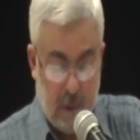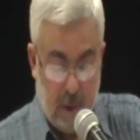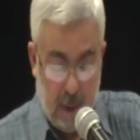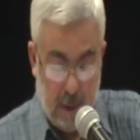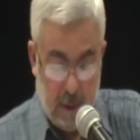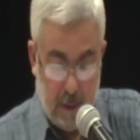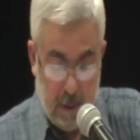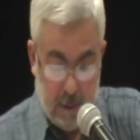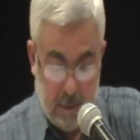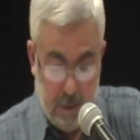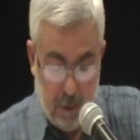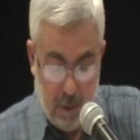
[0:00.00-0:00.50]

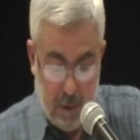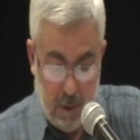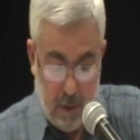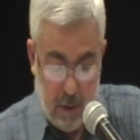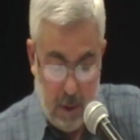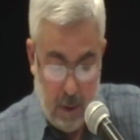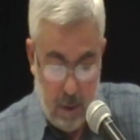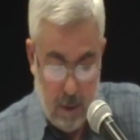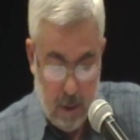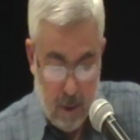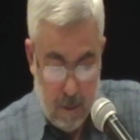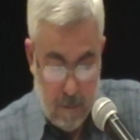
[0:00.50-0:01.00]

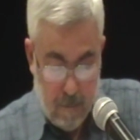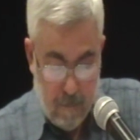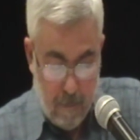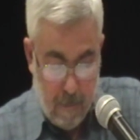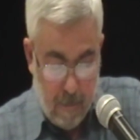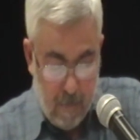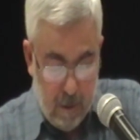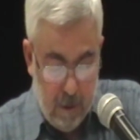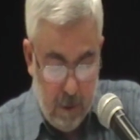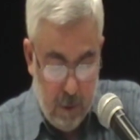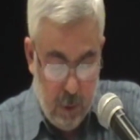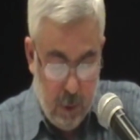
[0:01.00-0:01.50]
Identity
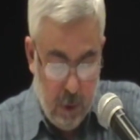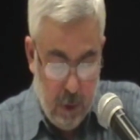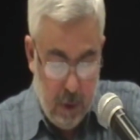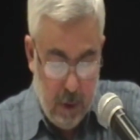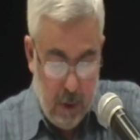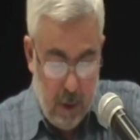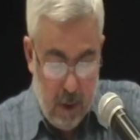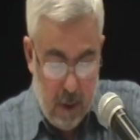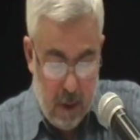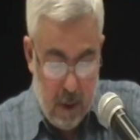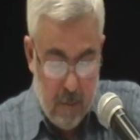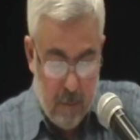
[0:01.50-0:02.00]
in
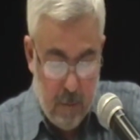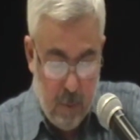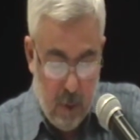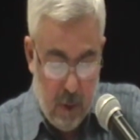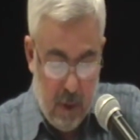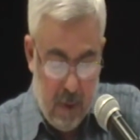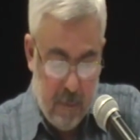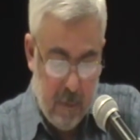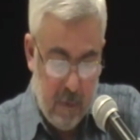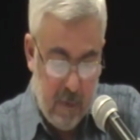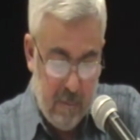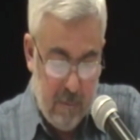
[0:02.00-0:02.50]
Turkey is
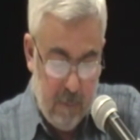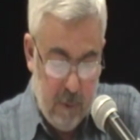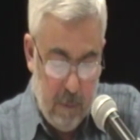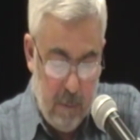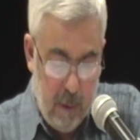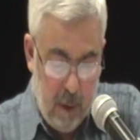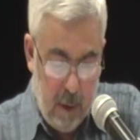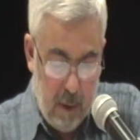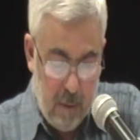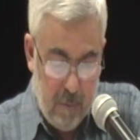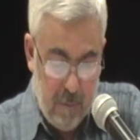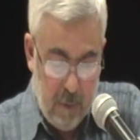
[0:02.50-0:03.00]
imposed from
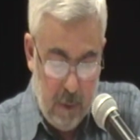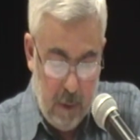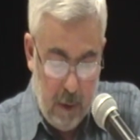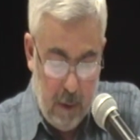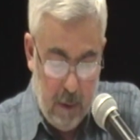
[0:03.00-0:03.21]
above,